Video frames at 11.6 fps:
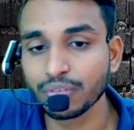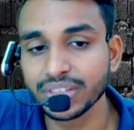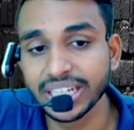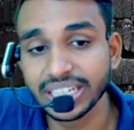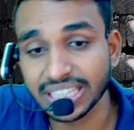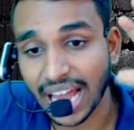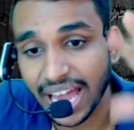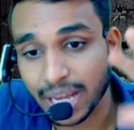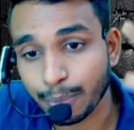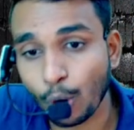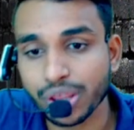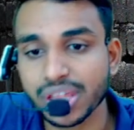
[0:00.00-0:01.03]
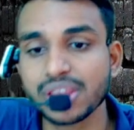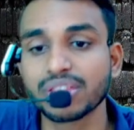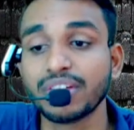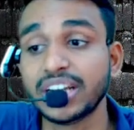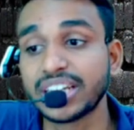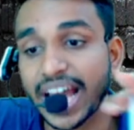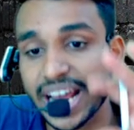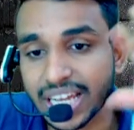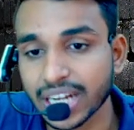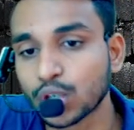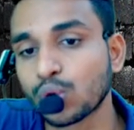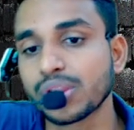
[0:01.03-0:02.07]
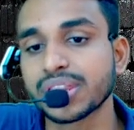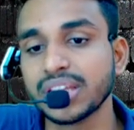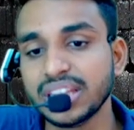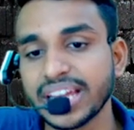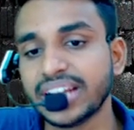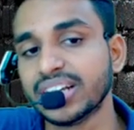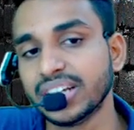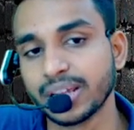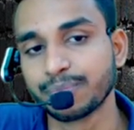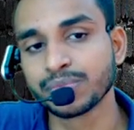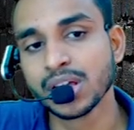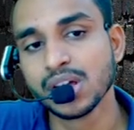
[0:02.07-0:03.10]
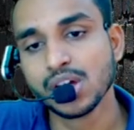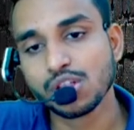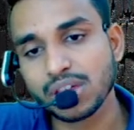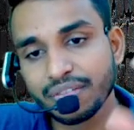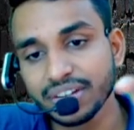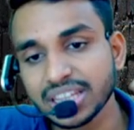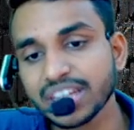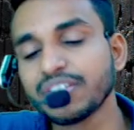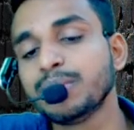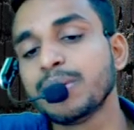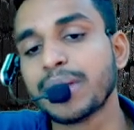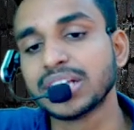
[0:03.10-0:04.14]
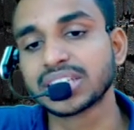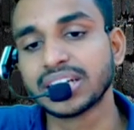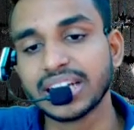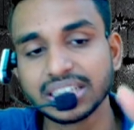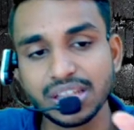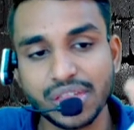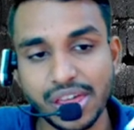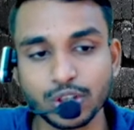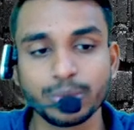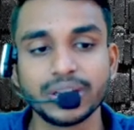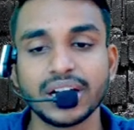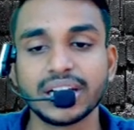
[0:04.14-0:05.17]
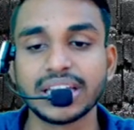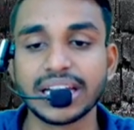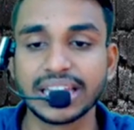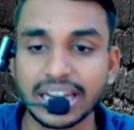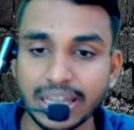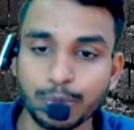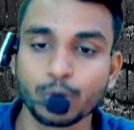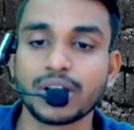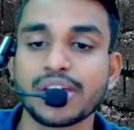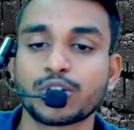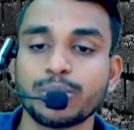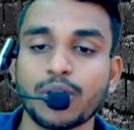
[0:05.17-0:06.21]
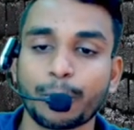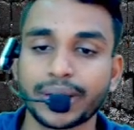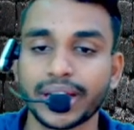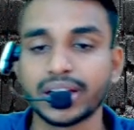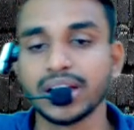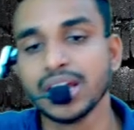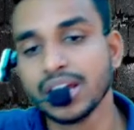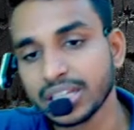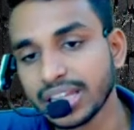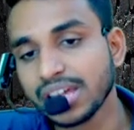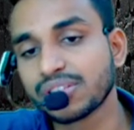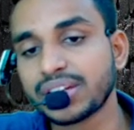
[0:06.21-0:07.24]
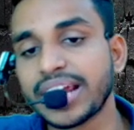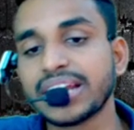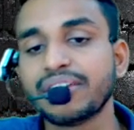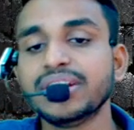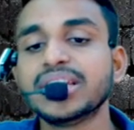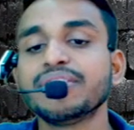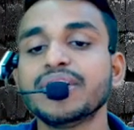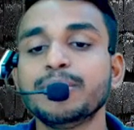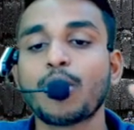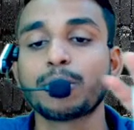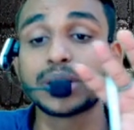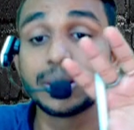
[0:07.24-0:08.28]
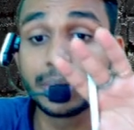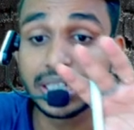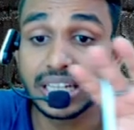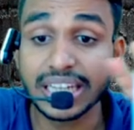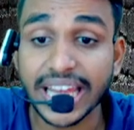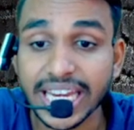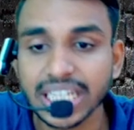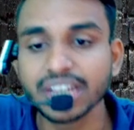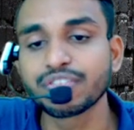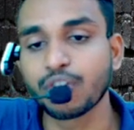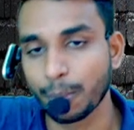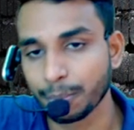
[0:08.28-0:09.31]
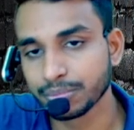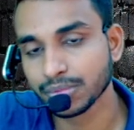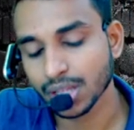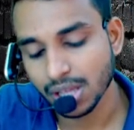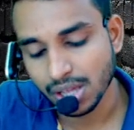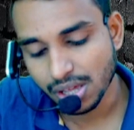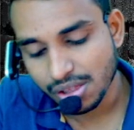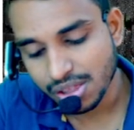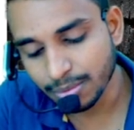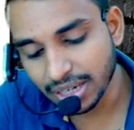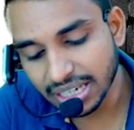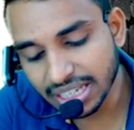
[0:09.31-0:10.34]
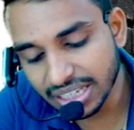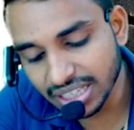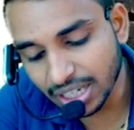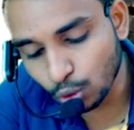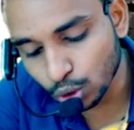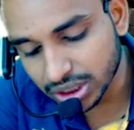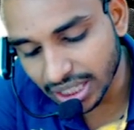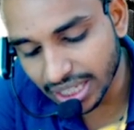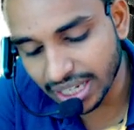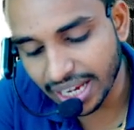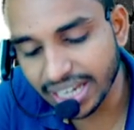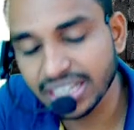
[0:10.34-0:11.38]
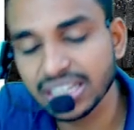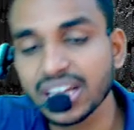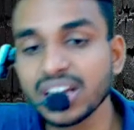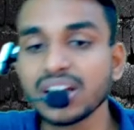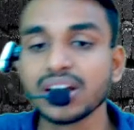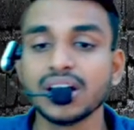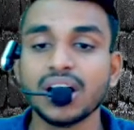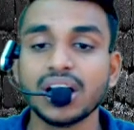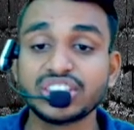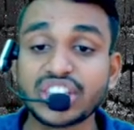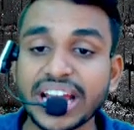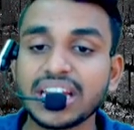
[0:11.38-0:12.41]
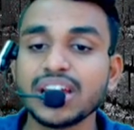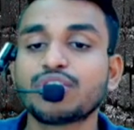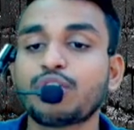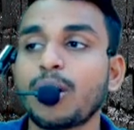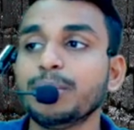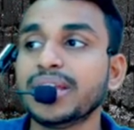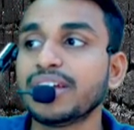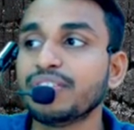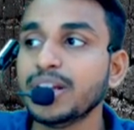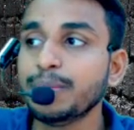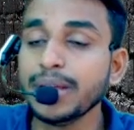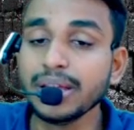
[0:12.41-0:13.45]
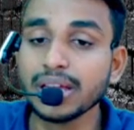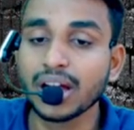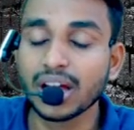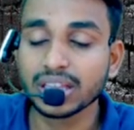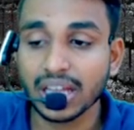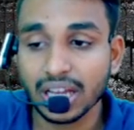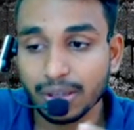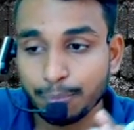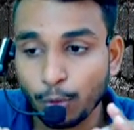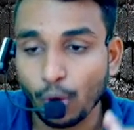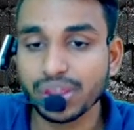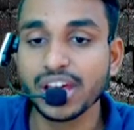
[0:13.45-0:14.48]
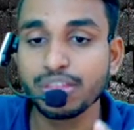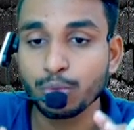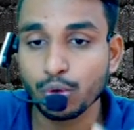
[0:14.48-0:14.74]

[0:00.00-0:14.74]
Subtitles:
of the entire process, the entire controls in the entity. So everything will be mentioned that this has to be done, then that approval has to be obtained, this, that, everything will be obtained, but in narrative form. Similarly, in the questionnaire and in the checklist form, there will be the process,